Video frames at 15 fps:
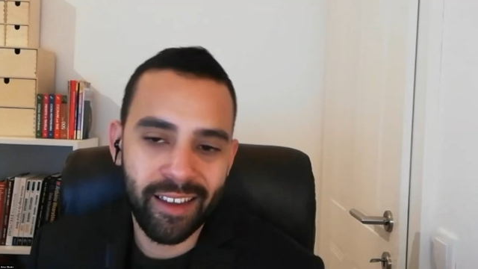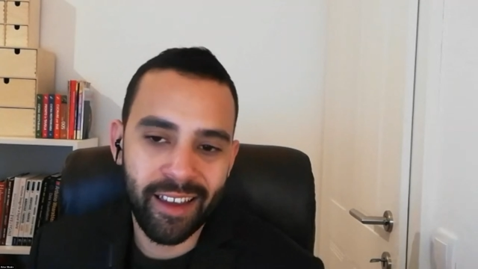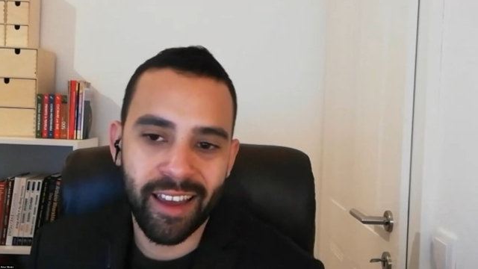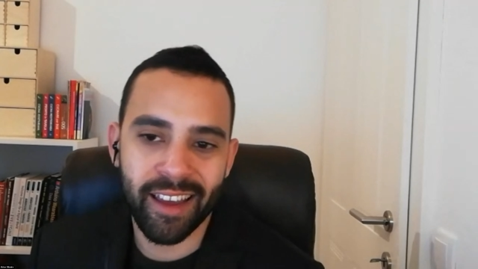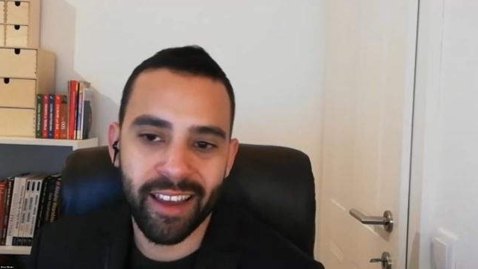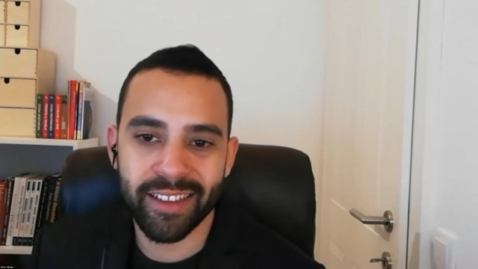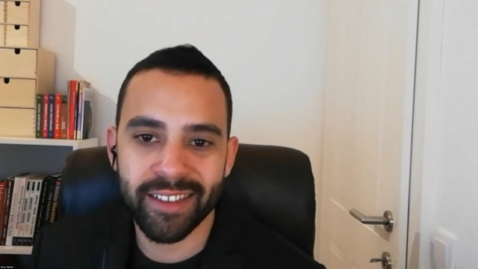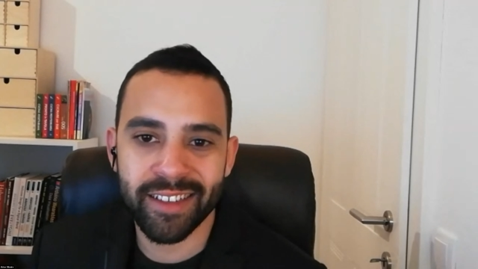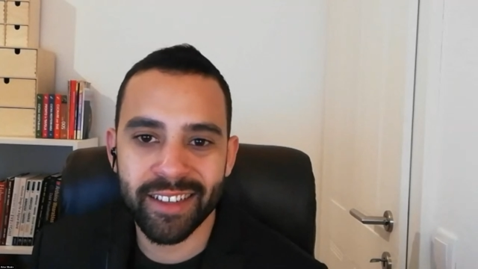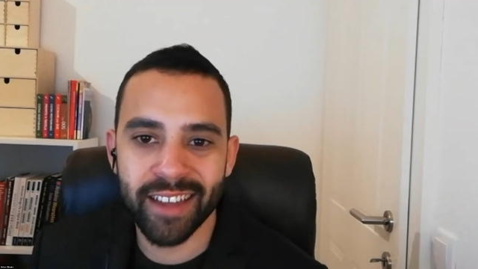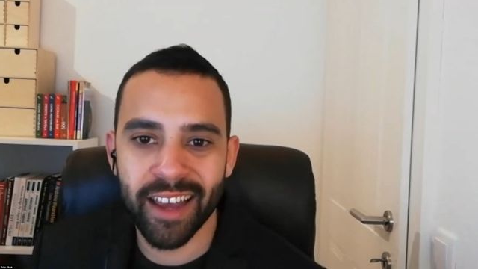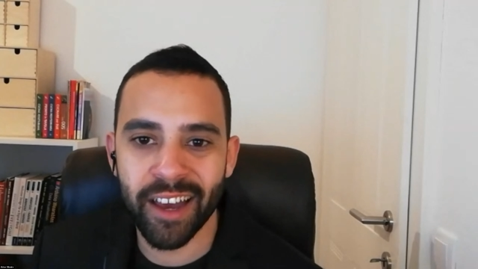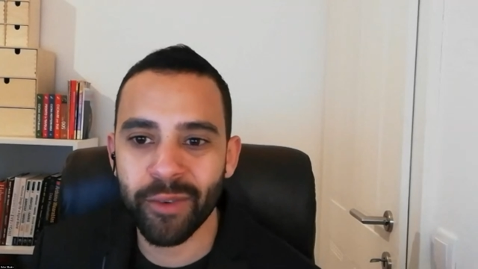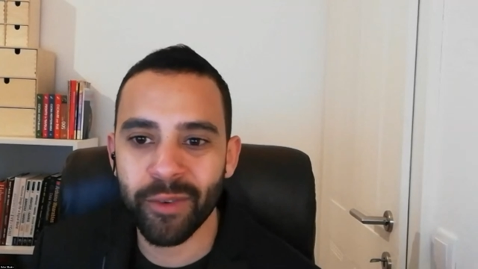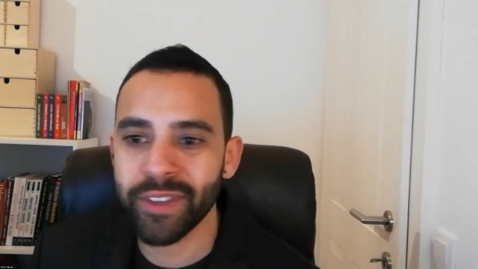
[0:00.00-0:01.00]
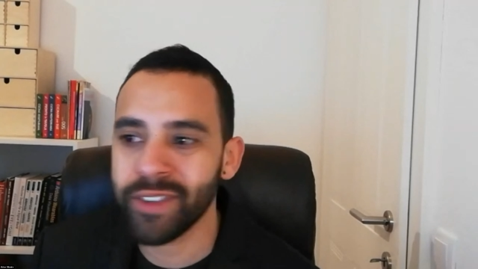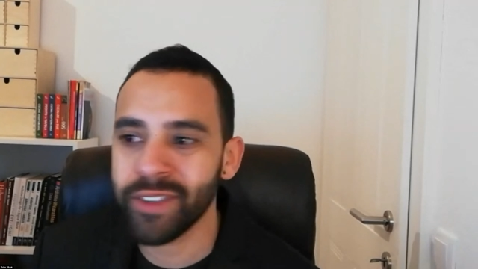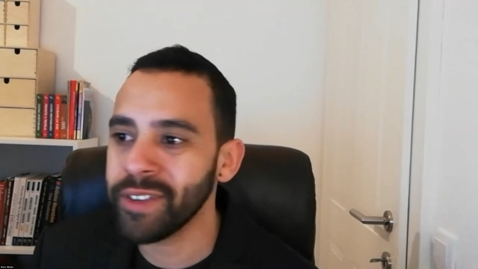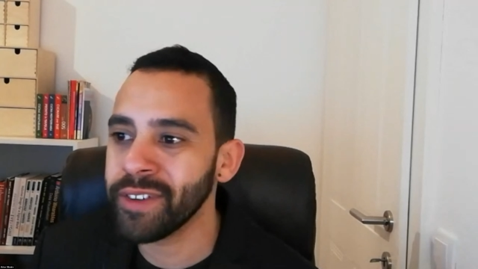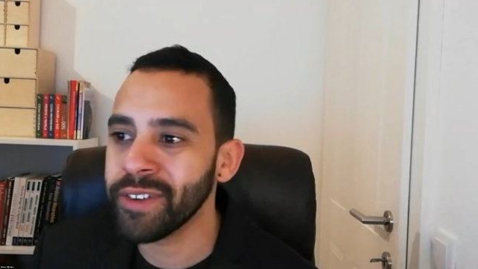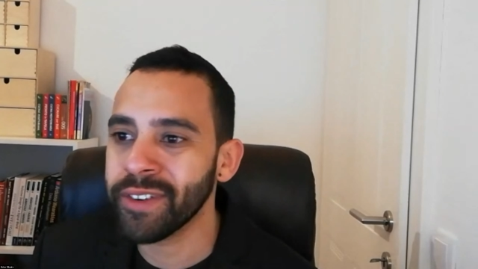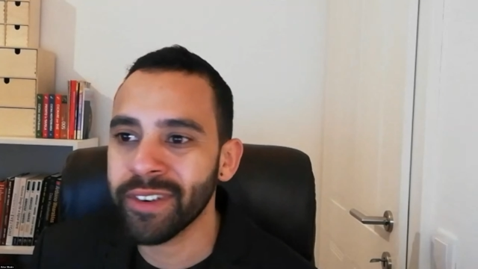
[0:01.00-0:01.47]
And I wish
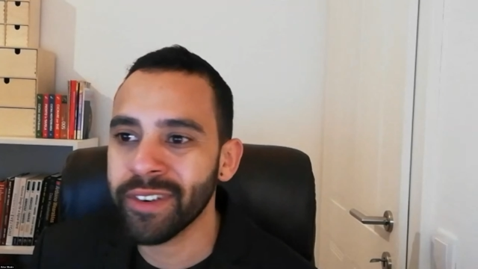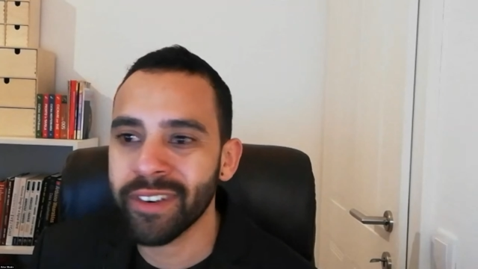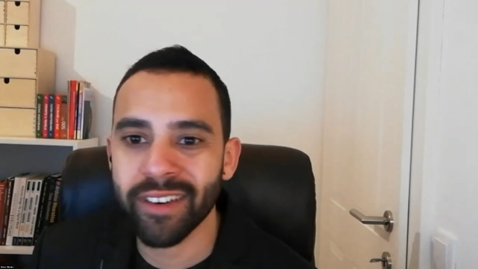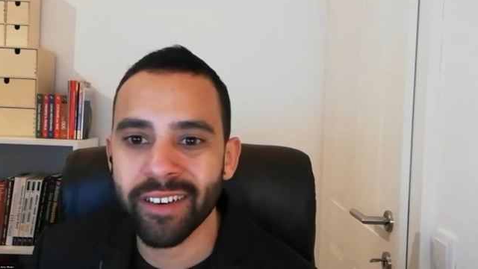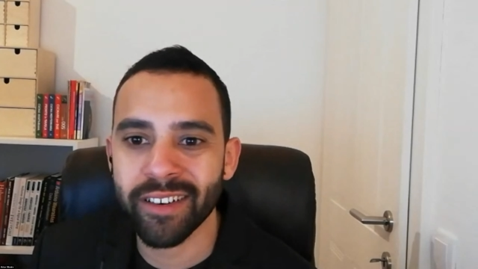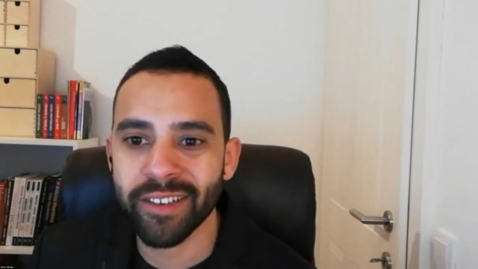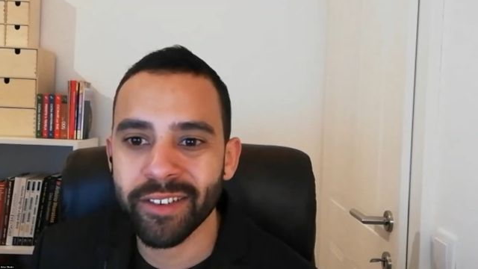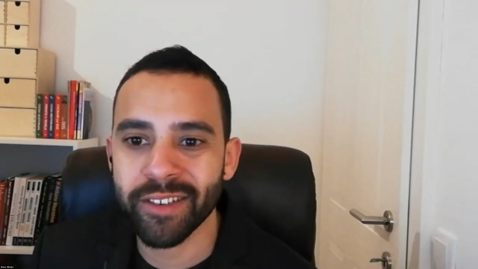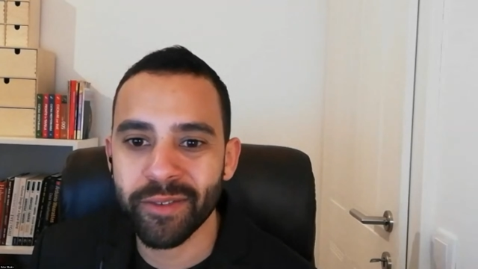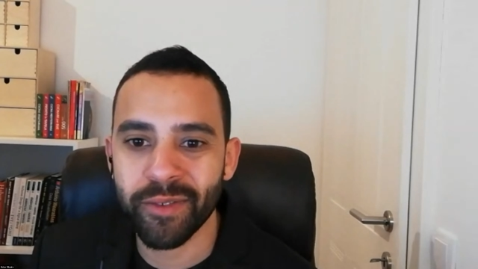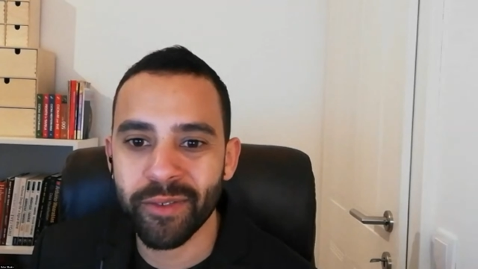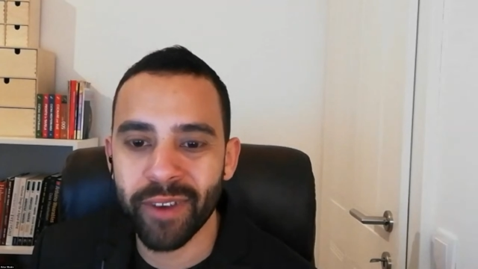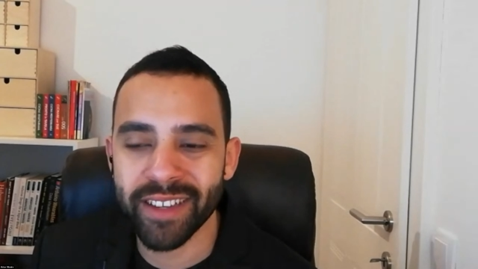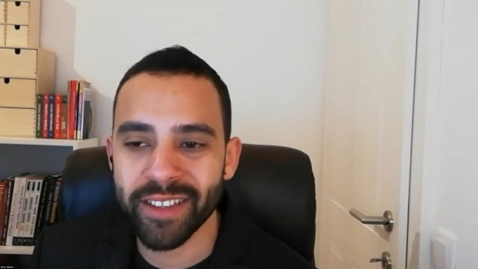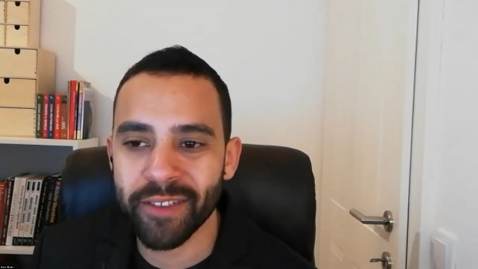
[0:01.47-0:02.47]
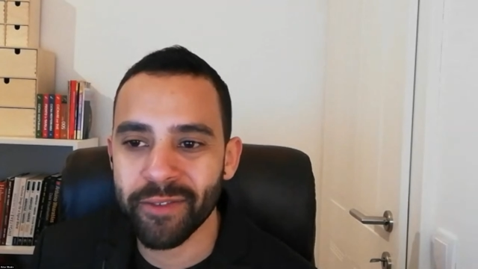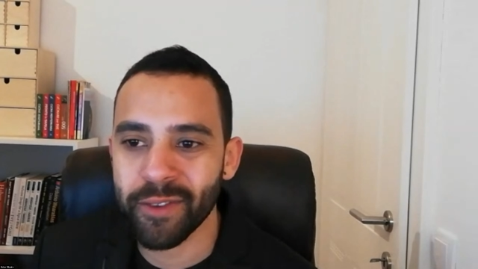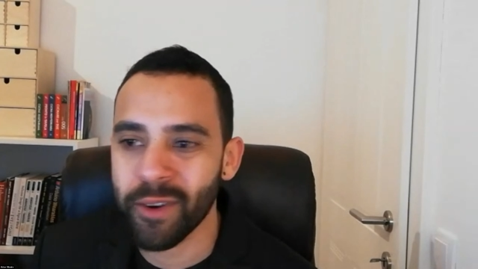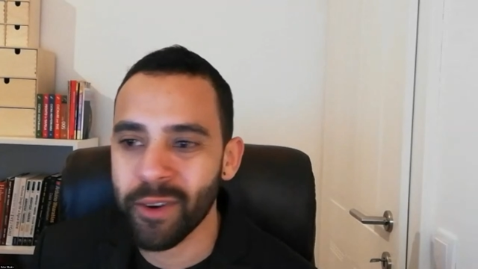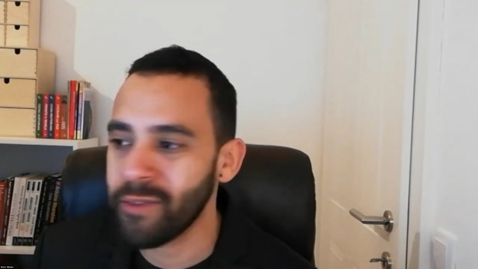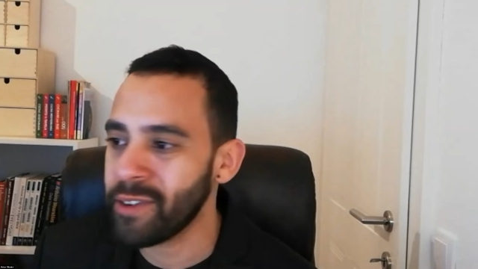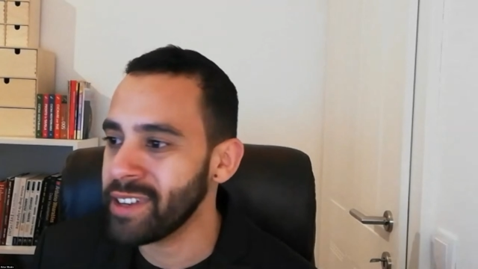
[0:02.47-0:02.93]
you a good rest of
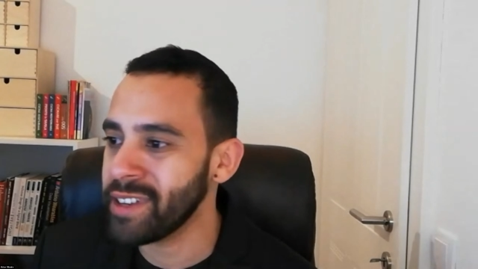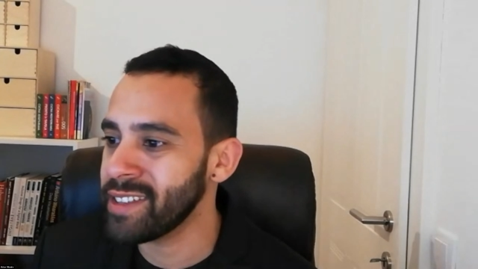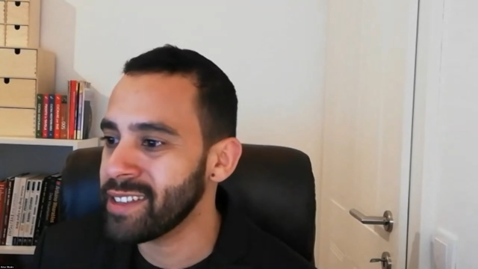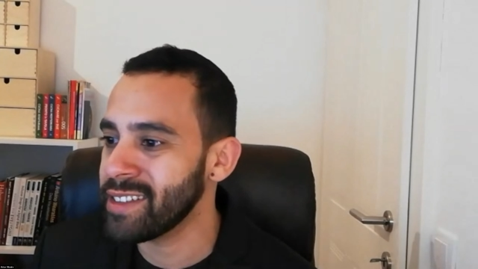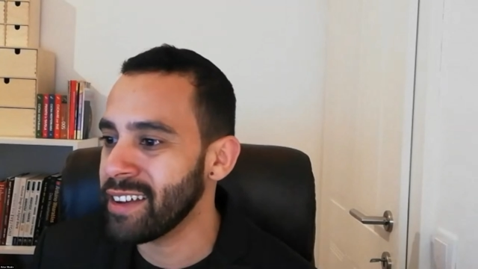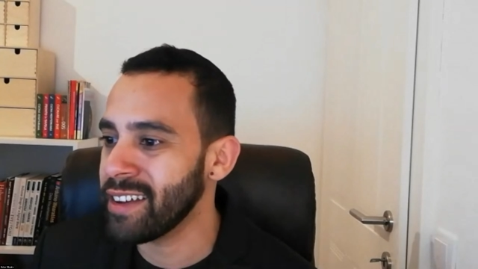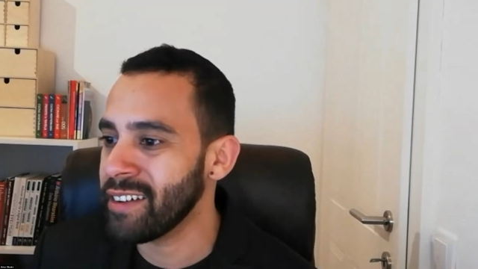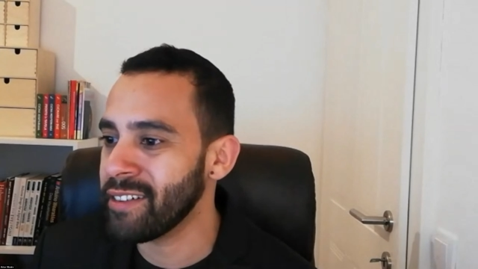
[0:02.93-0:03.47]
conference,